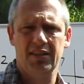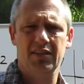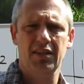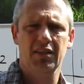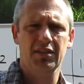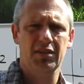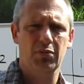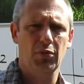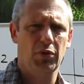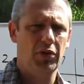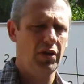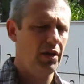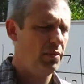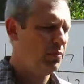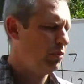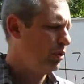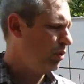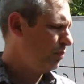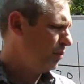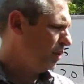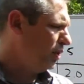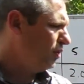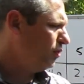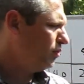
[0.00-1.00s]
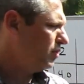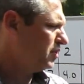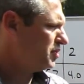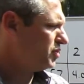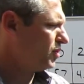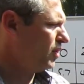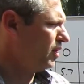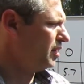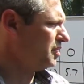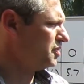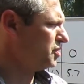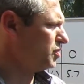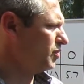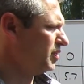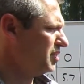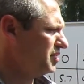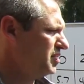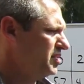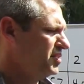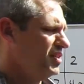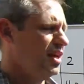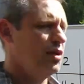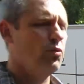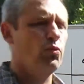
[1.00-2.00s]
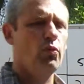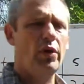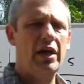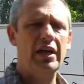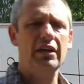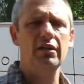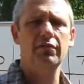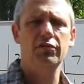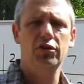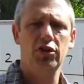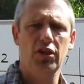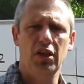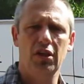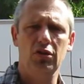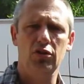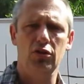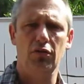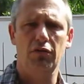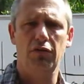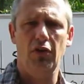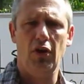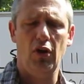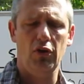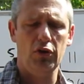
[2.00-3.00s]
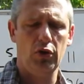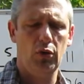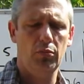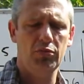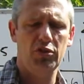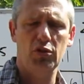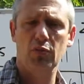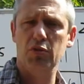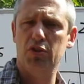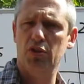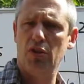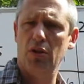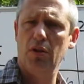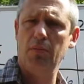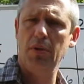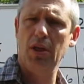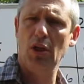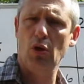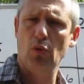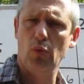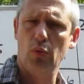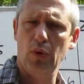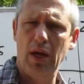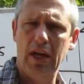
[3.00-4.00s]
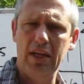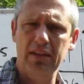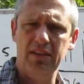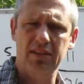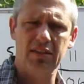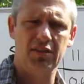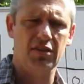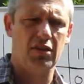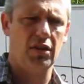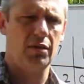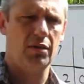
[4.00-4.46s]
us what the appropriate units are. So this is a rate of change of volume, so it's going to be a rate. It's going